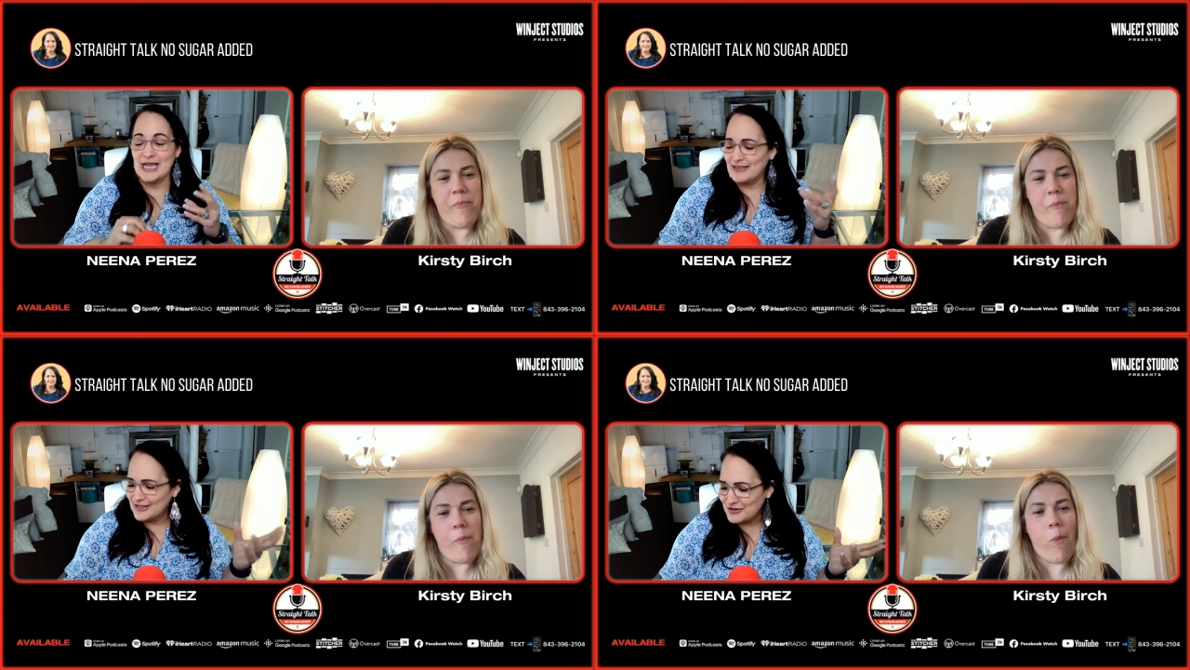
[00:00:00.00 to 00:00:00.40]

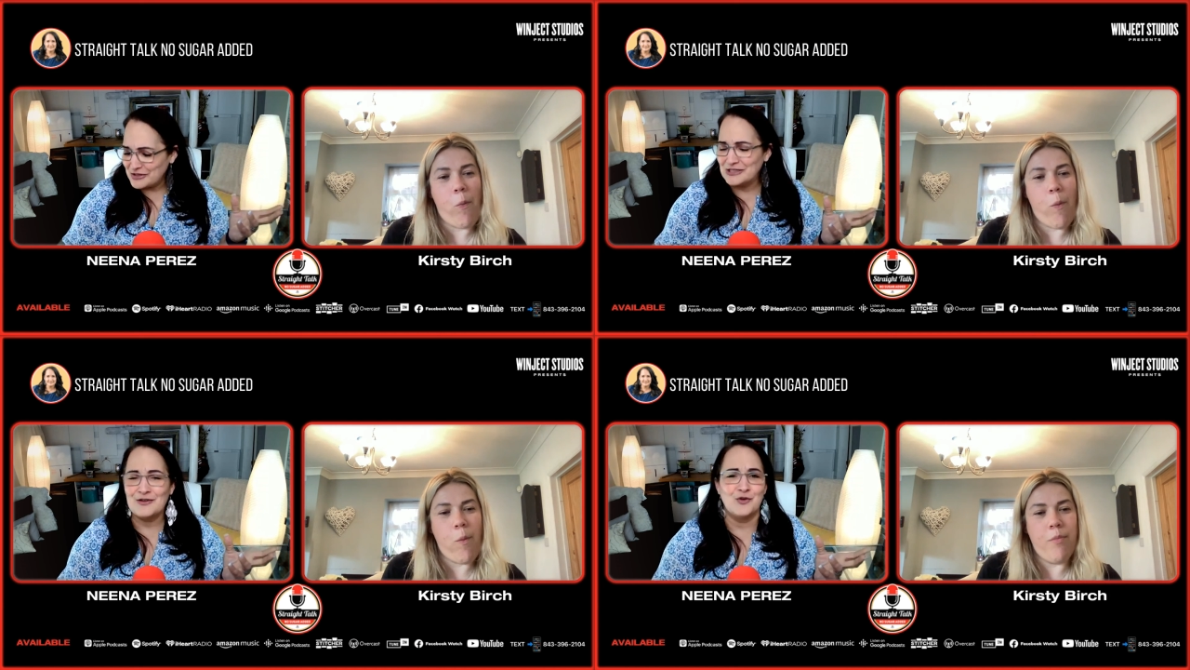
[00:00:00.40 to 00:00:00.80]
Speaker 1: I think you're
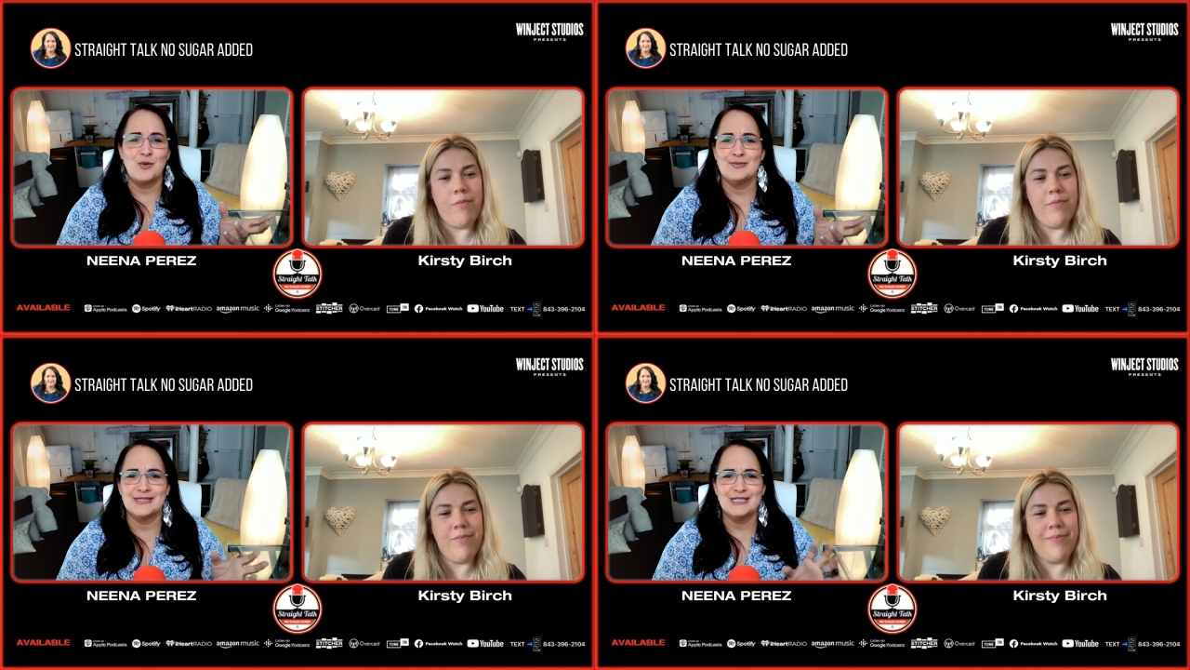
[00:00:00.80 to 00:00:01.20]
going to love her
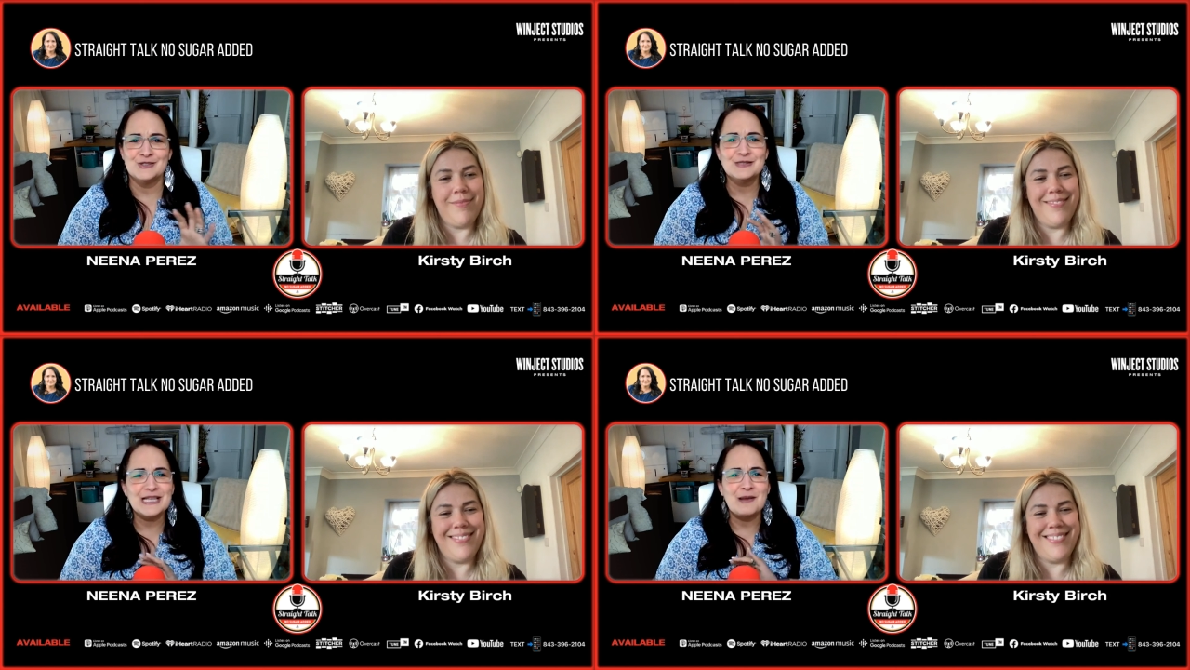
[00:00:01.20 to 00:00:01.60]
website too.
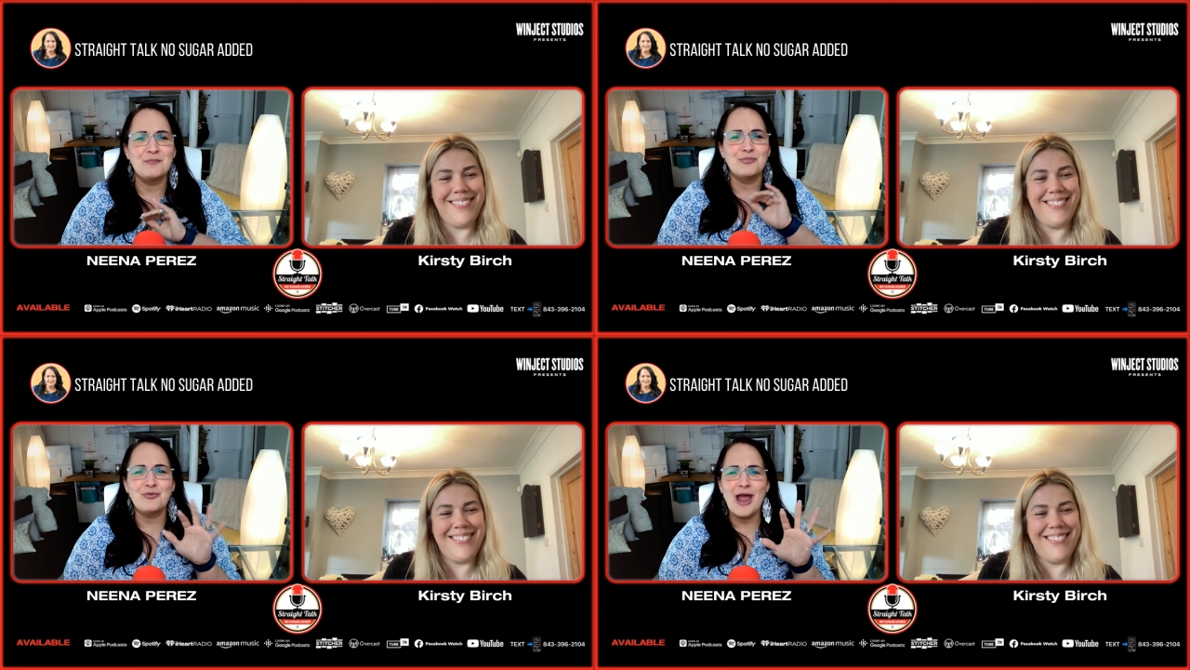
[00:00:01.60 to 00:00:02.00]
It's like
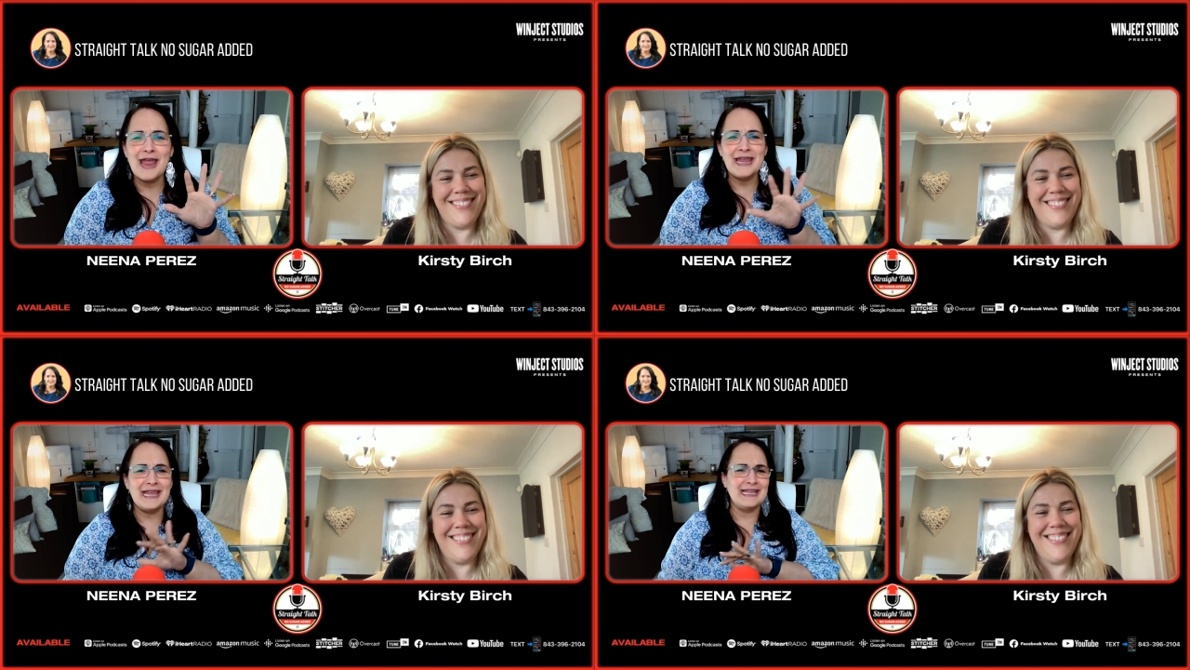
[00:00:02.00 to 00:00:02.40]

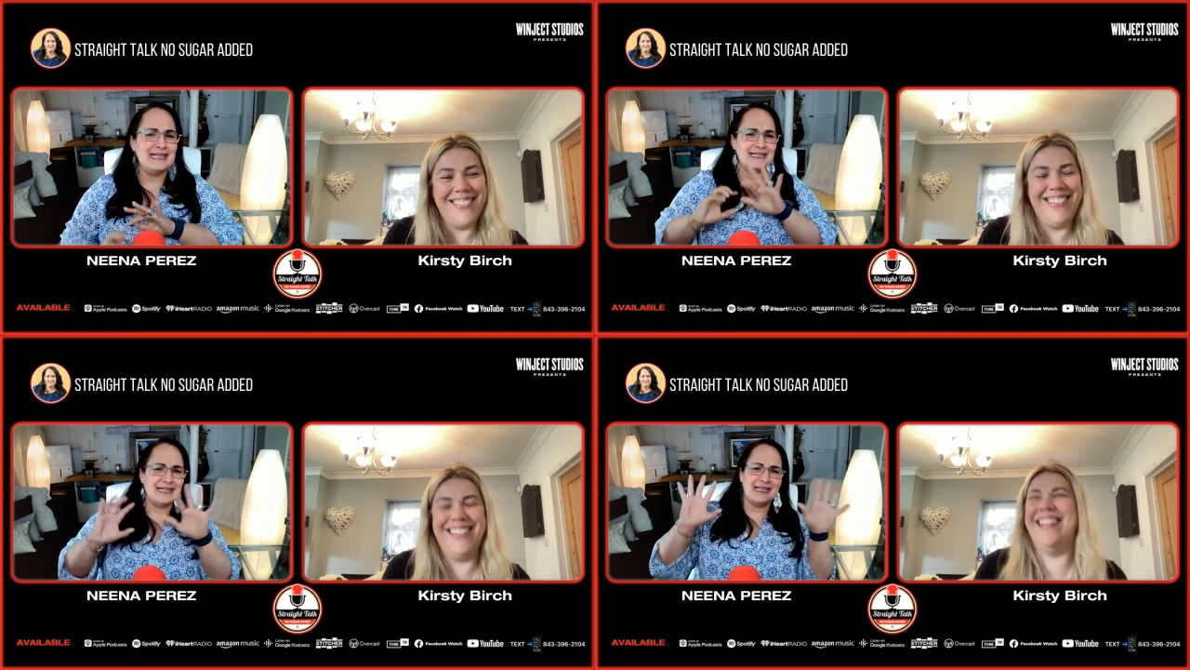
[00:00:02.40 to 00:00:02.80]
bright and
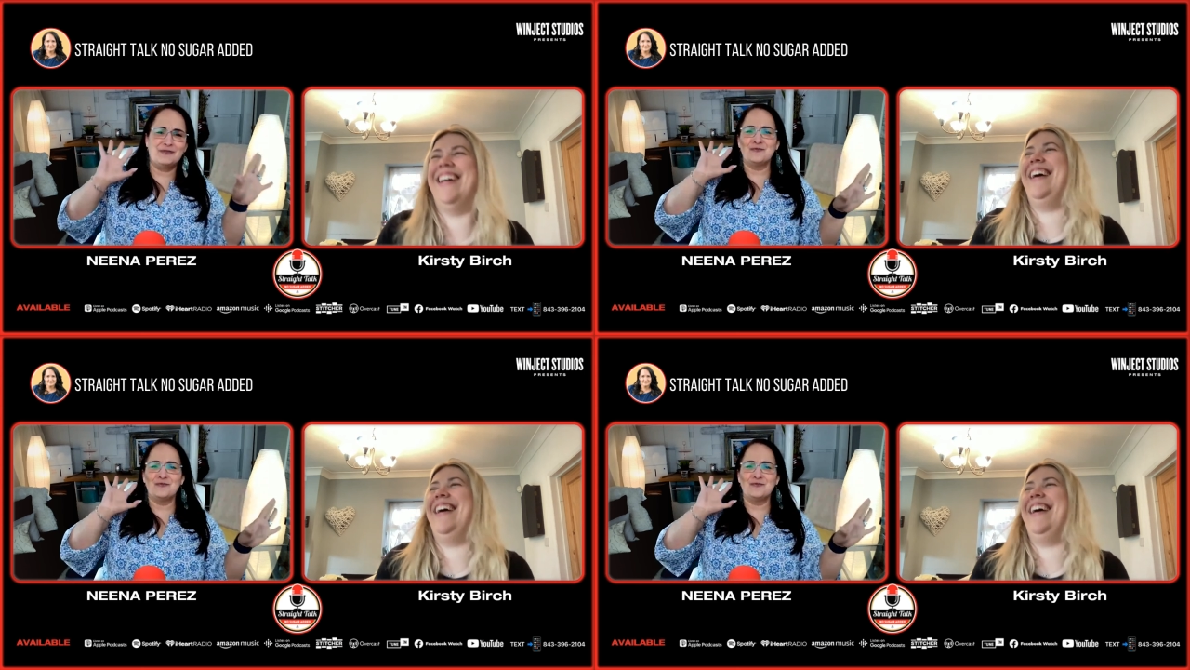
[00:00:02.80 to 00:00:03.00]
like,